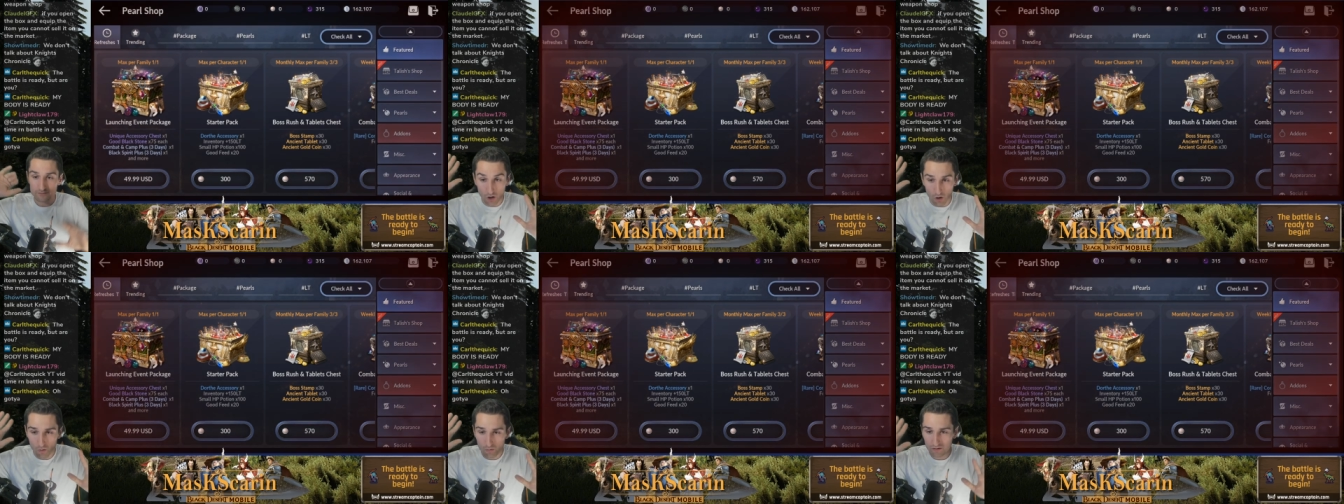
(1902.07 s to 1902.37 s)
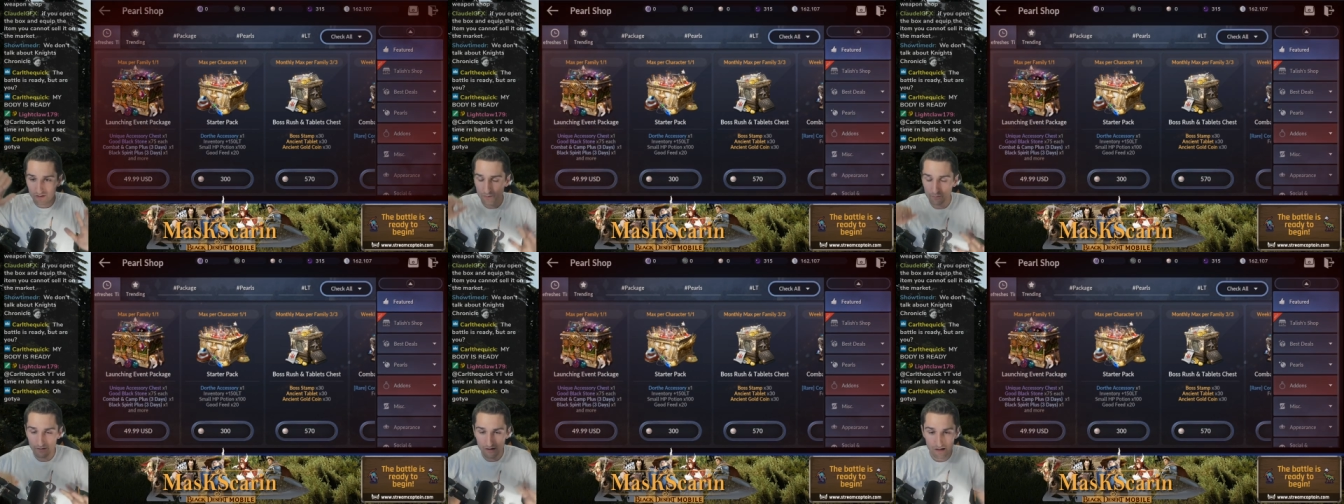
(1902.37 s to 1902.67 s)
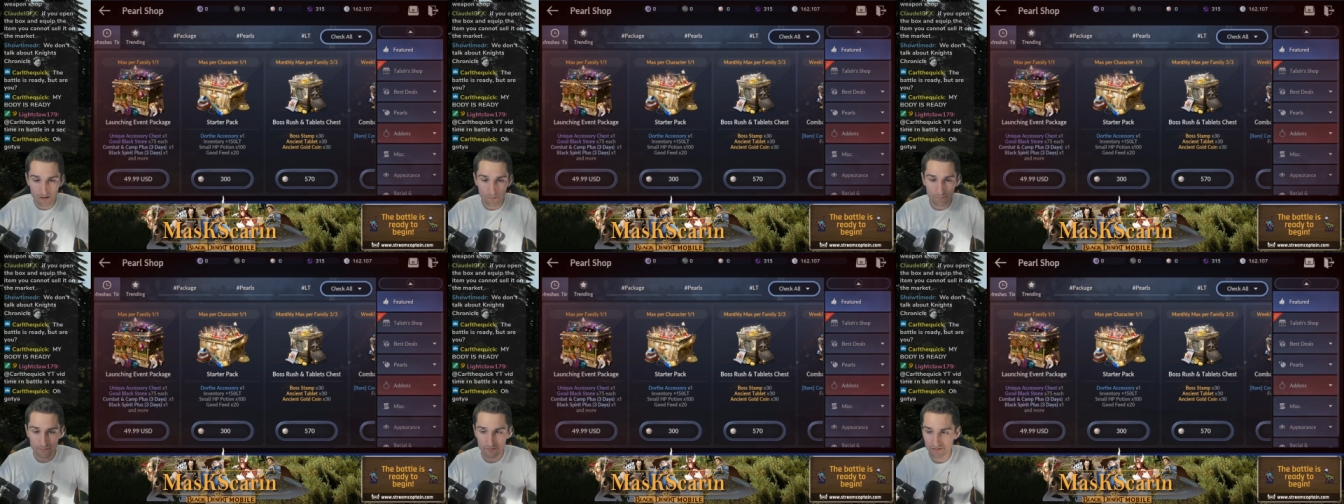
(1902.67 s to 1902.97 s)
totally, one
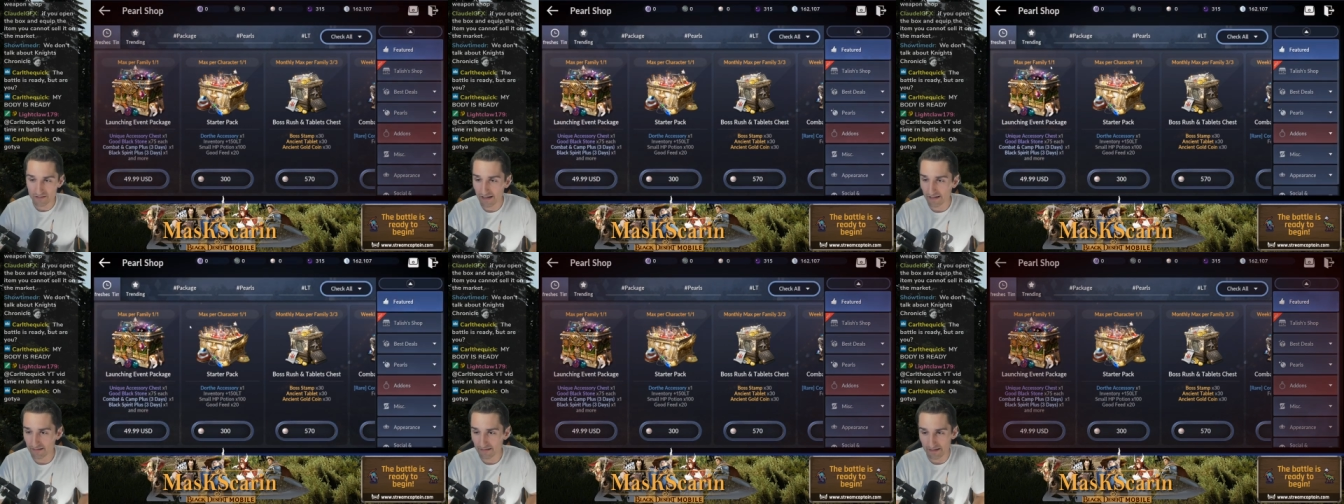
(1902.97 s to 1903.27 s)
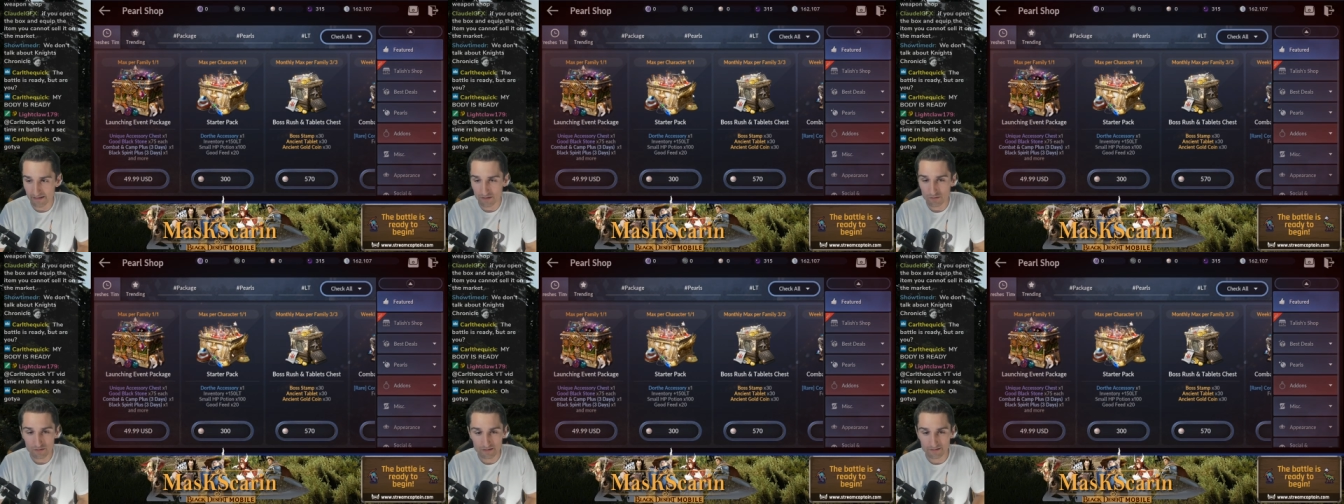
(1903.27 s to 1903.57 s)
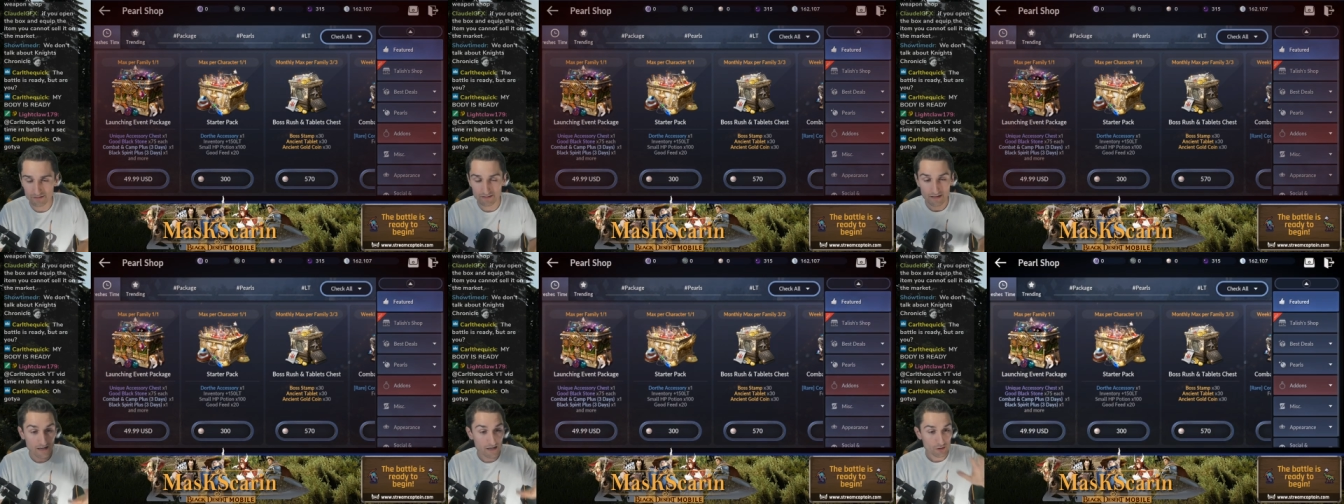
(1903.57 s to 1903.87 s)
hundred percent. Like you
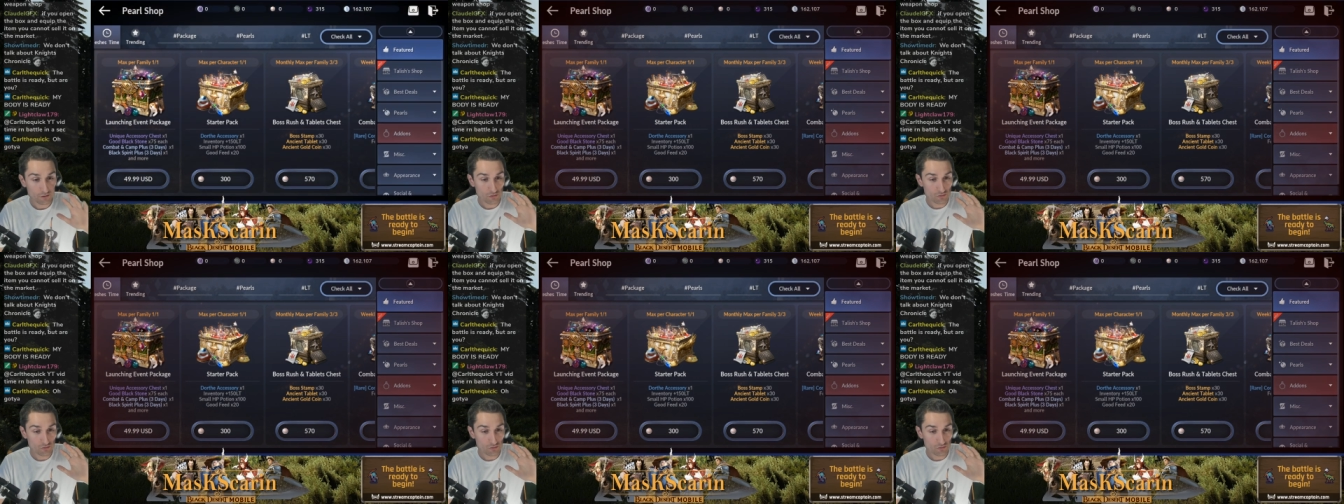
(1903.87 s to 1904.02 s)
just